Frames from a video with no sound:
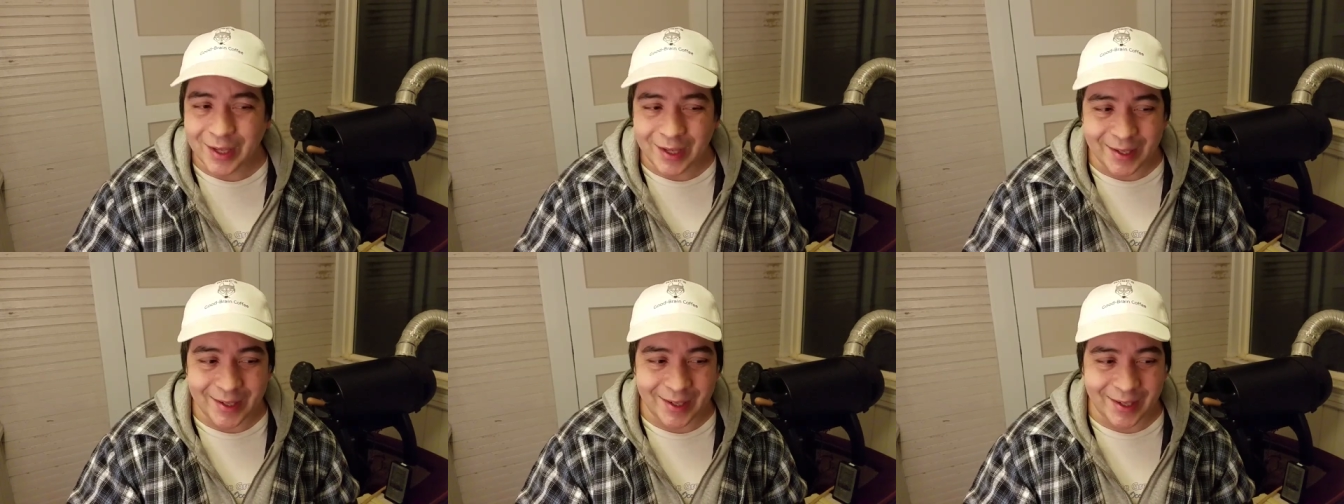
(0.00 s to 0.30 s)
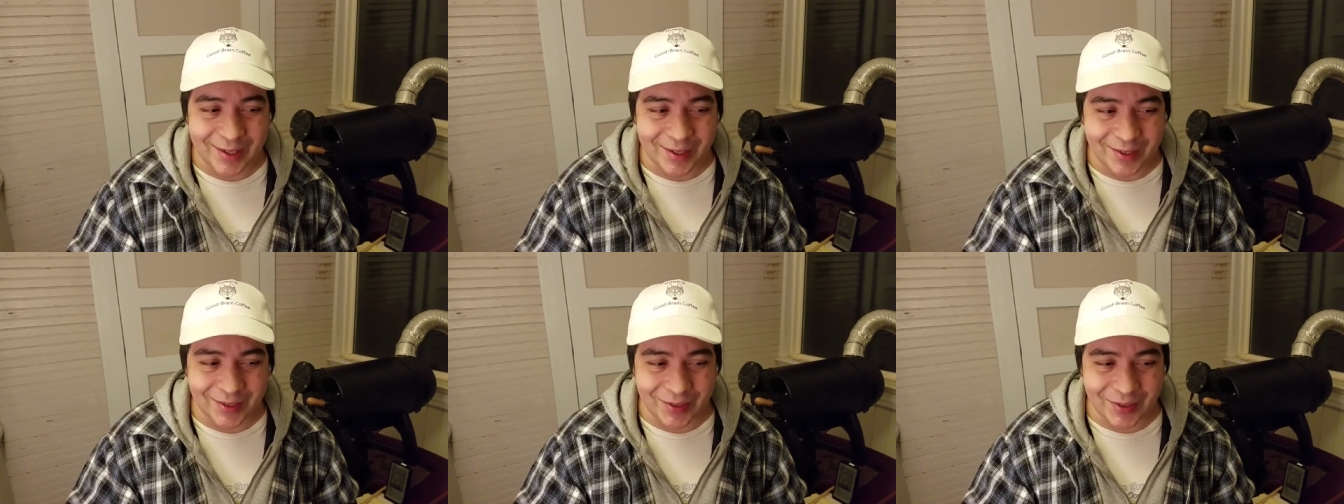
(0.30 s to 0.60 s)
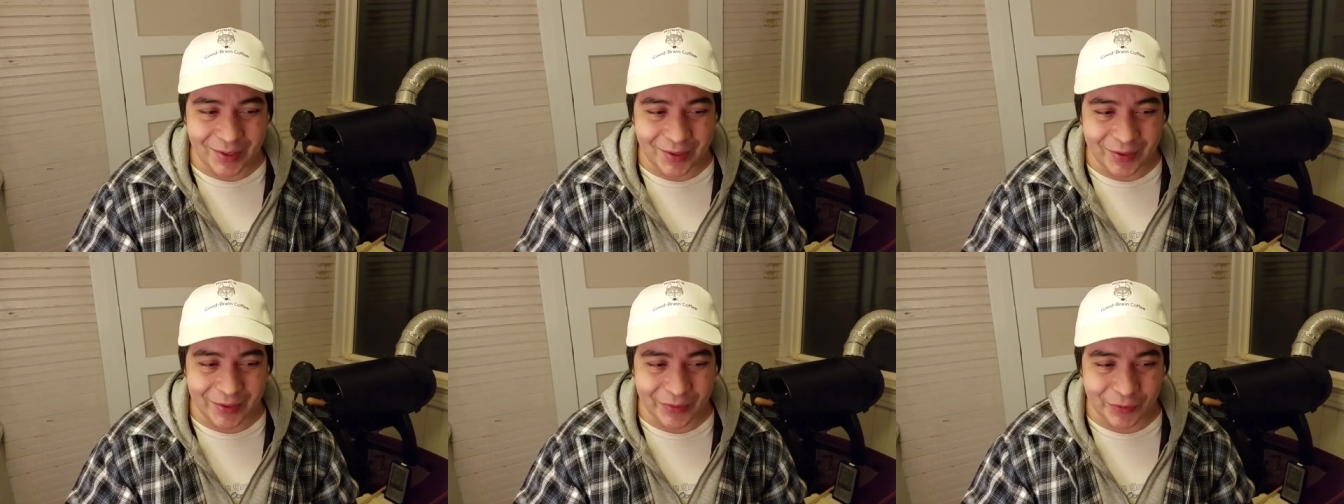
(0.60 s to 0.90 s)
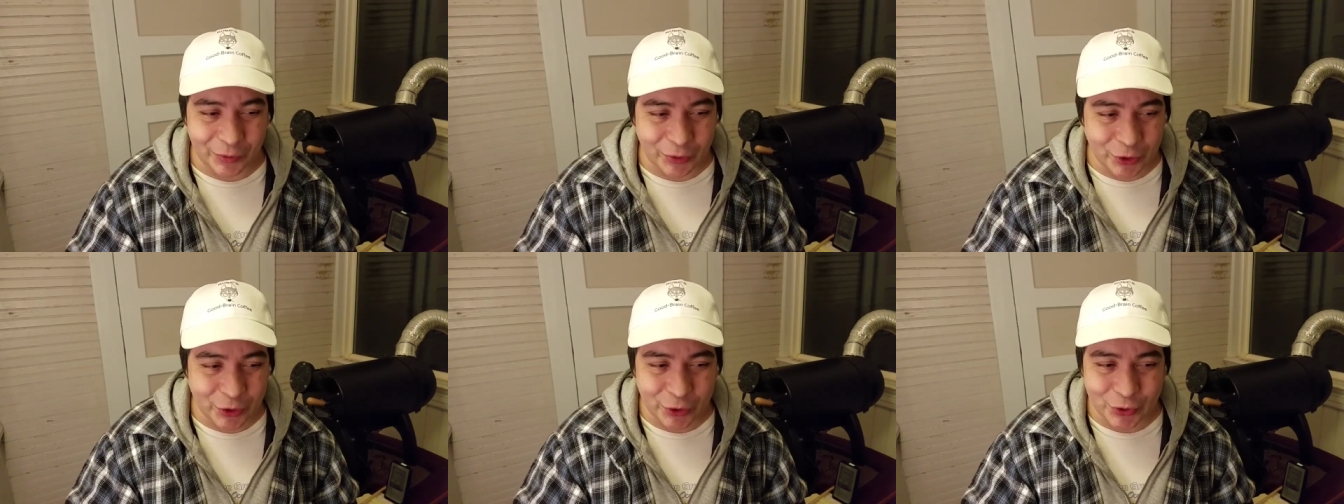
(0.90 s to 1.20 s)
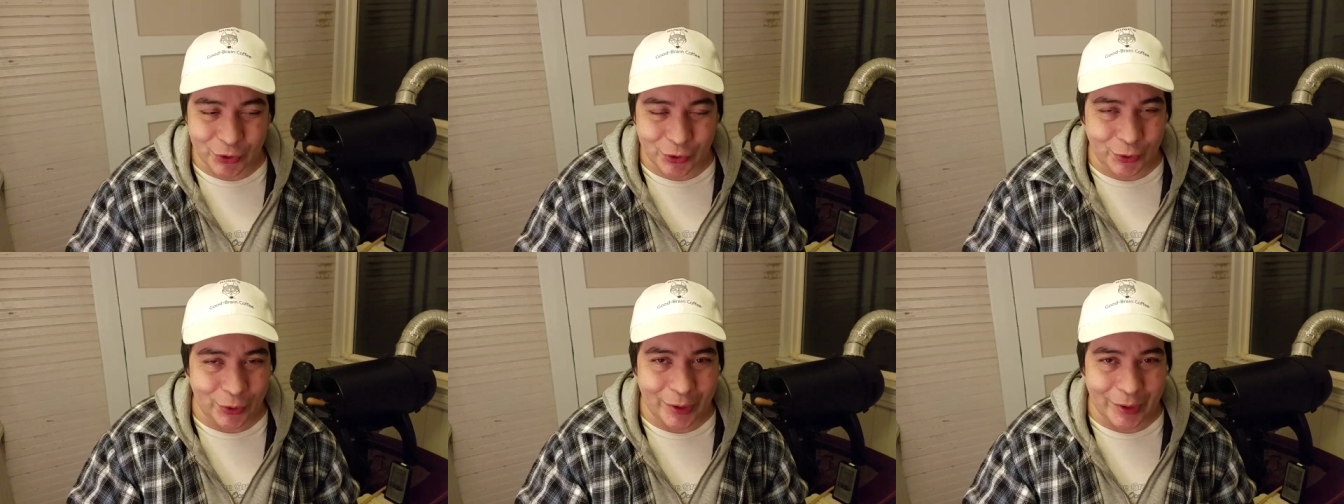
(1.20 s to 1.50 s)
And which
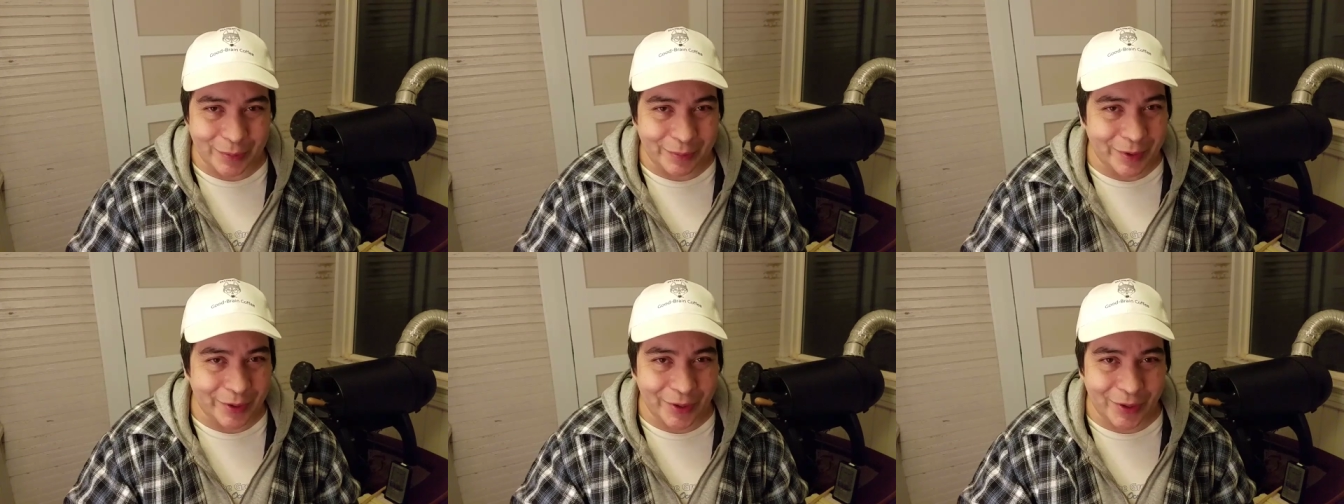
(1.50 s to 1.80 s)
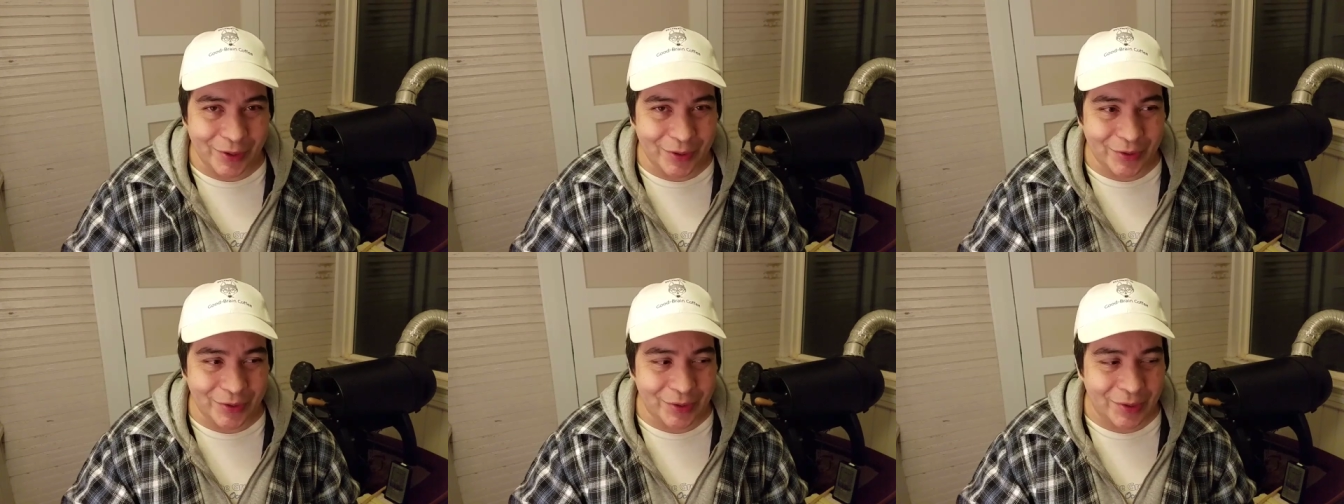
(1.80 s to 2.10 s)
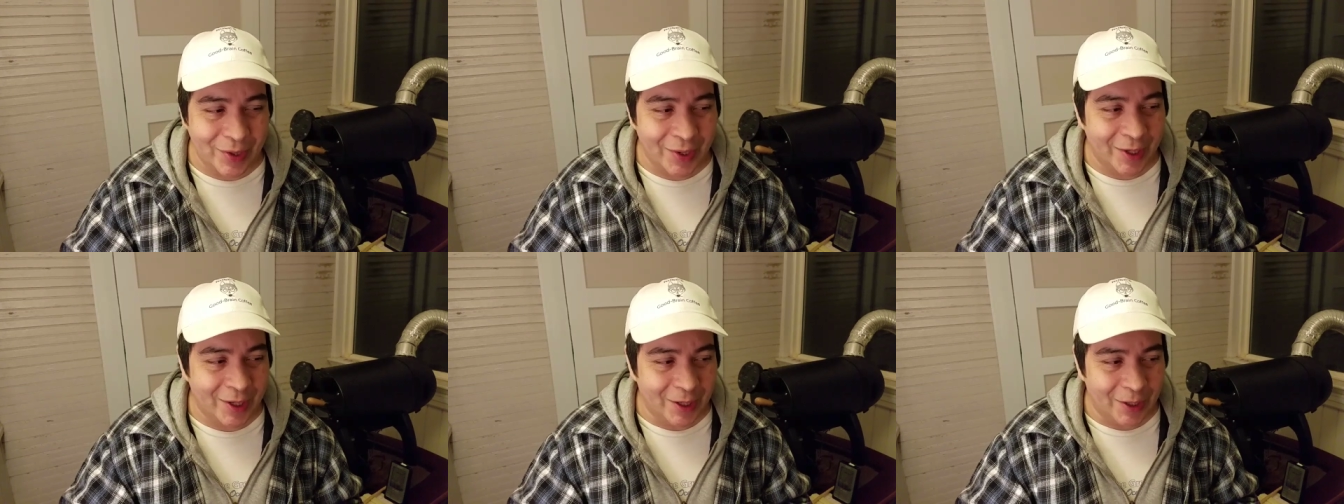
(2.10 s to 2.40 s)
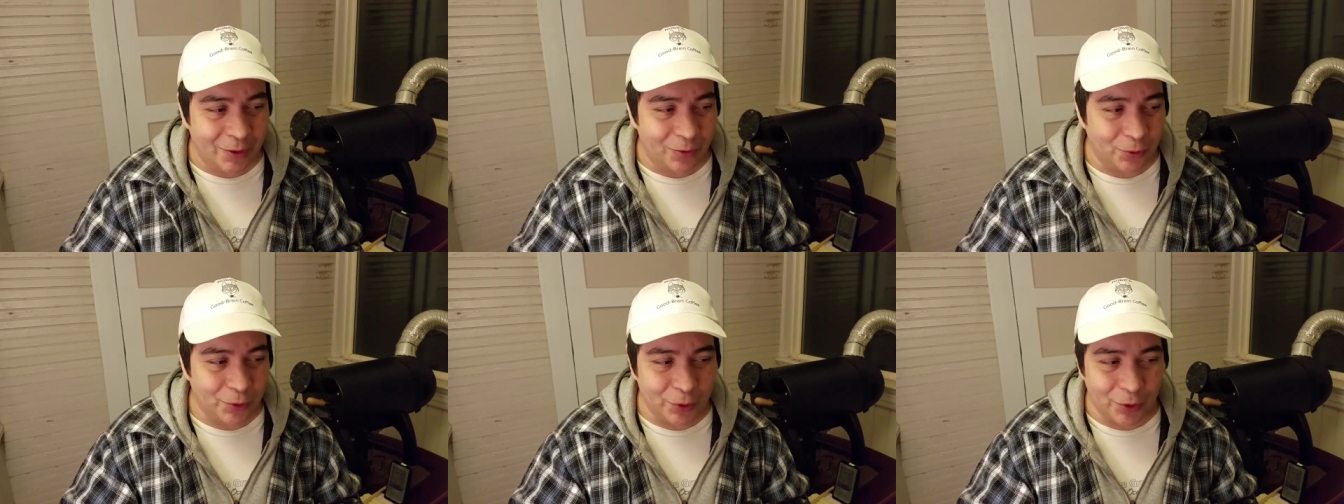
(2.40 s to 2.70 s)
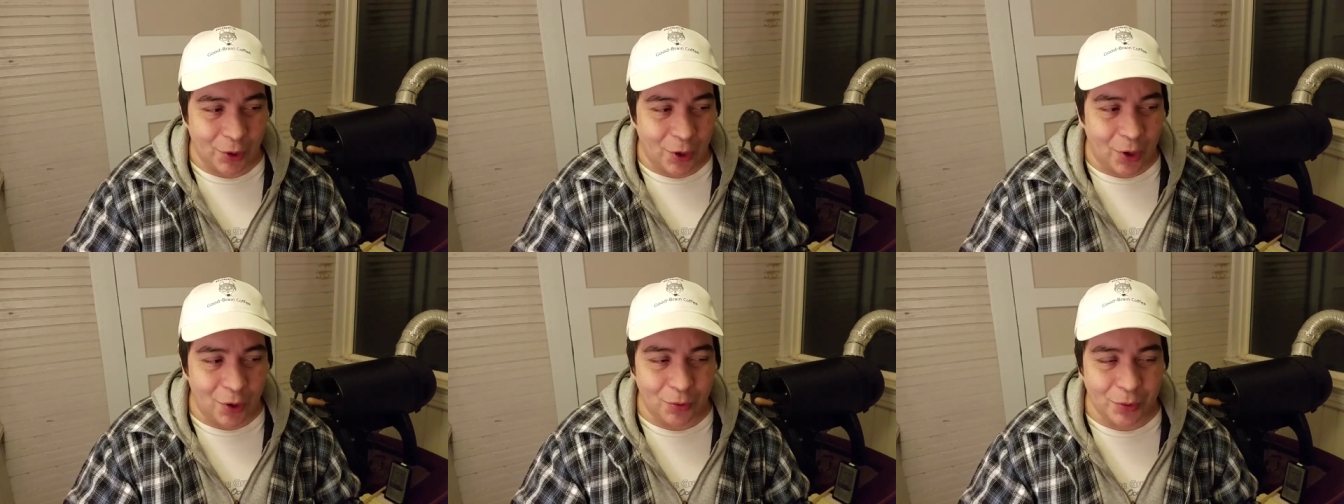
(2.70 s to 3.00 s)
is great because
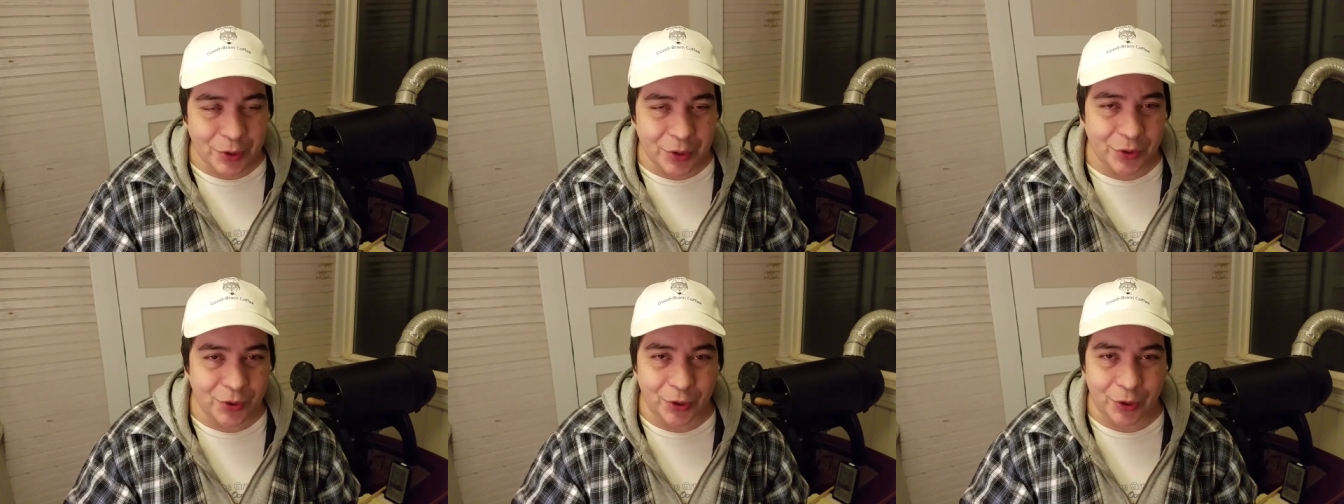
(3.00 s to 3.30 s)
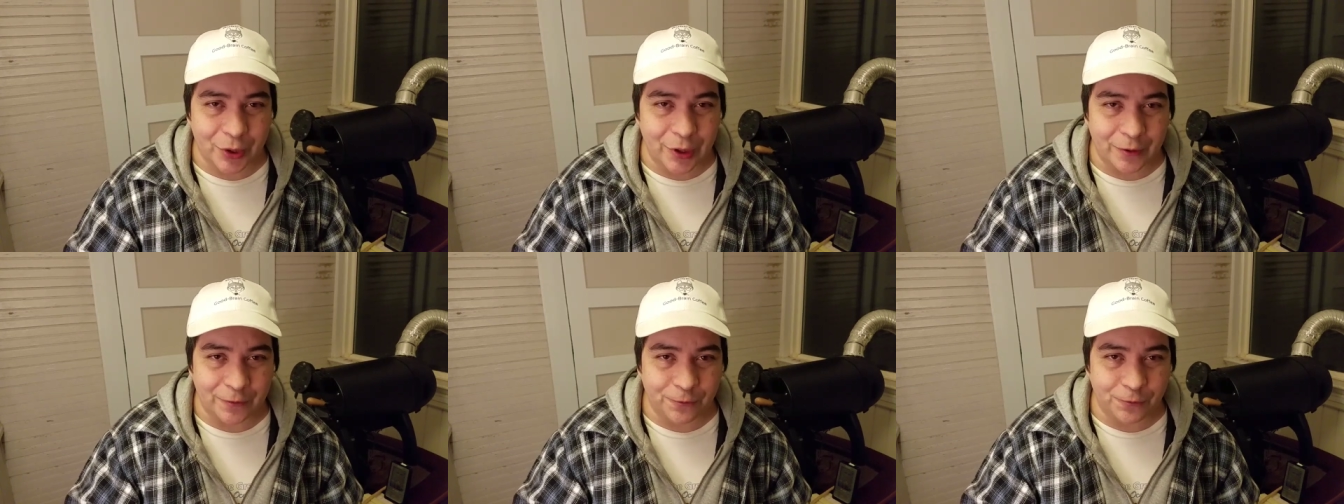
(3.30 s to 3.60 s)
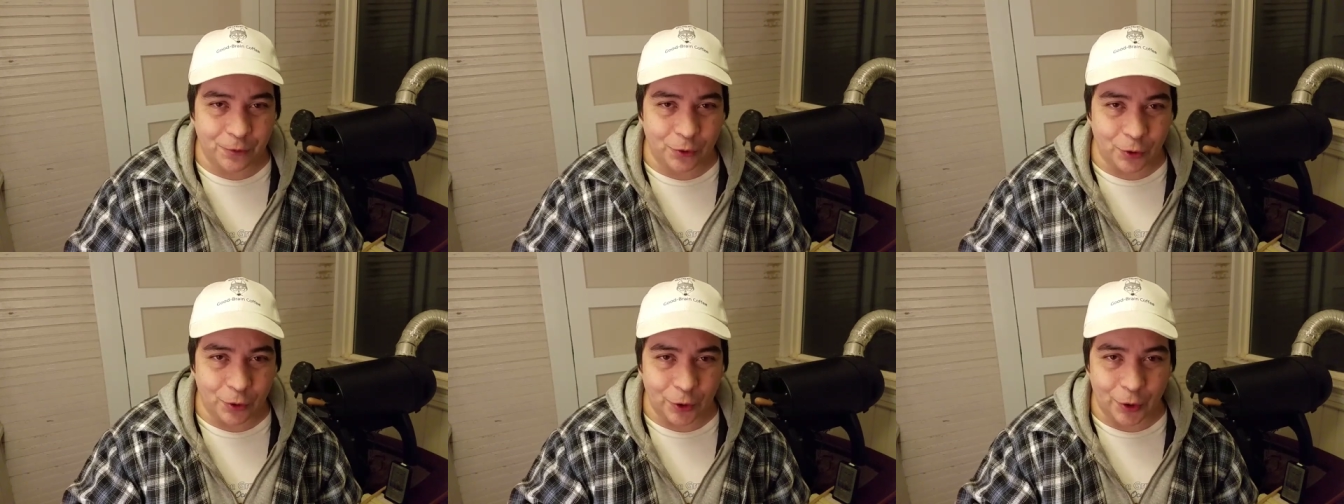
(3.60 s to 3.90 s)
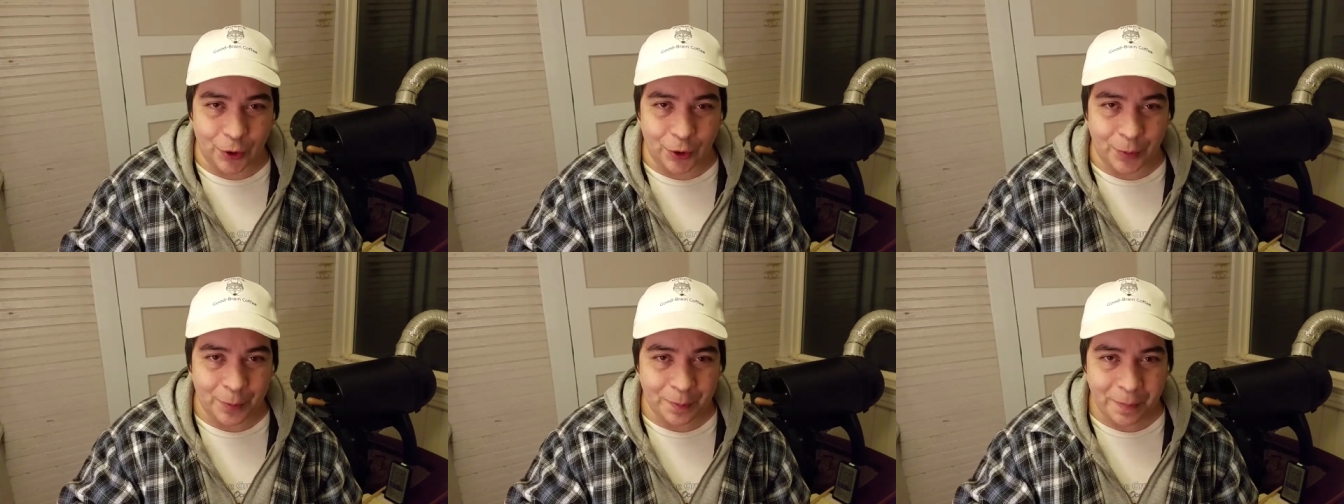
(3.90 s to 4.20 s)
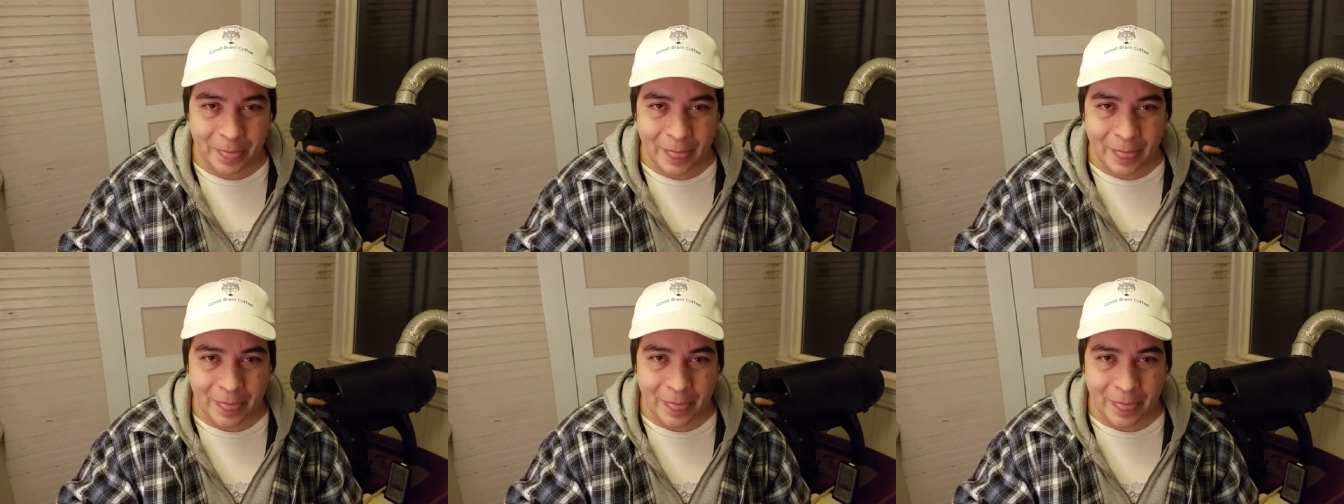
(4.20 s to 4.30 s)
we're always looking for